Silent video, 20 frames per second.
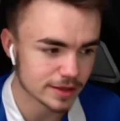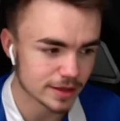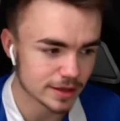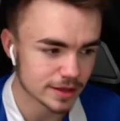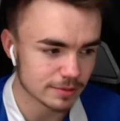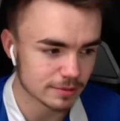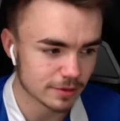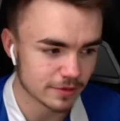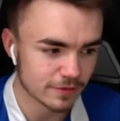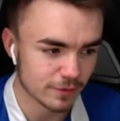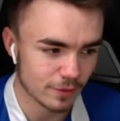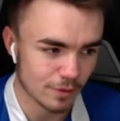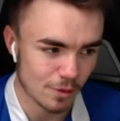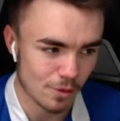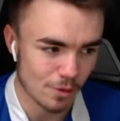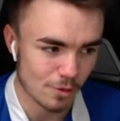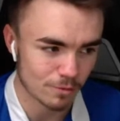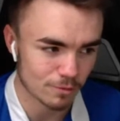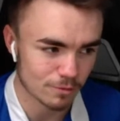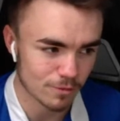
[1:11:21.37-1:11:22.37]
done it
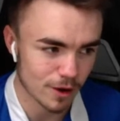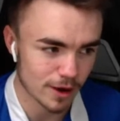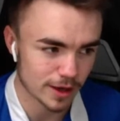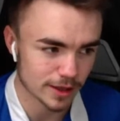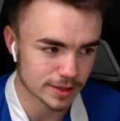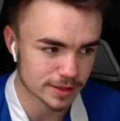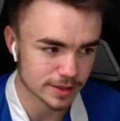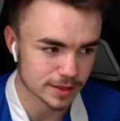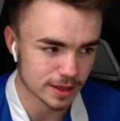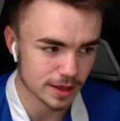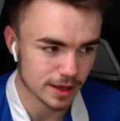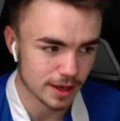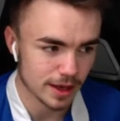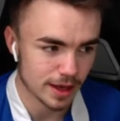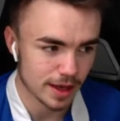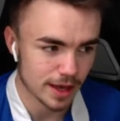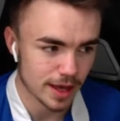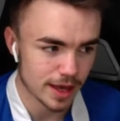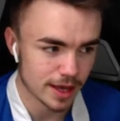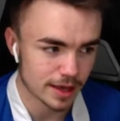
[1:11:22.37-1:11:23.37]
before. Right,
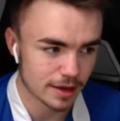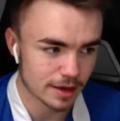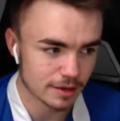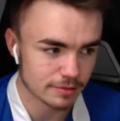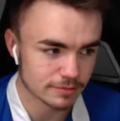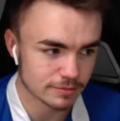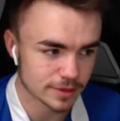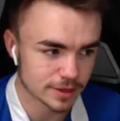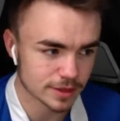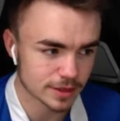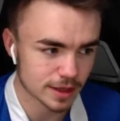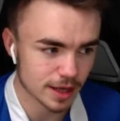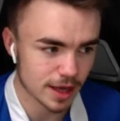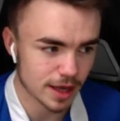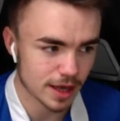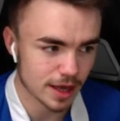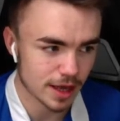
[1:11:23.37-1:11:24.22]
here comes.